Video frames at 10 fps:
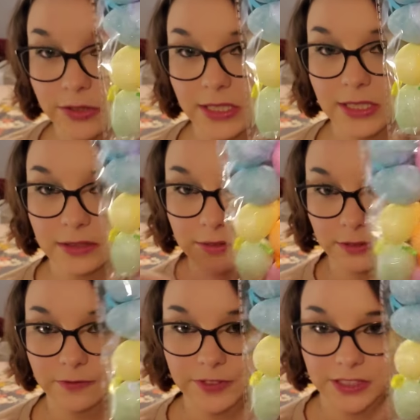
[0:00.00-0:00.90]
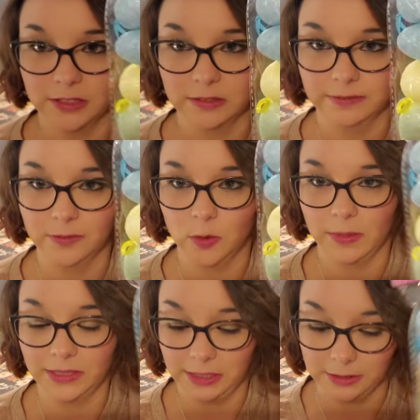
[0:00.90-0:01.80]
these as a filler for my
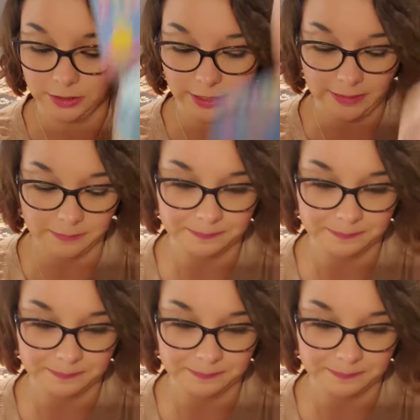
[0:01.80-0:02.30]
tier tray.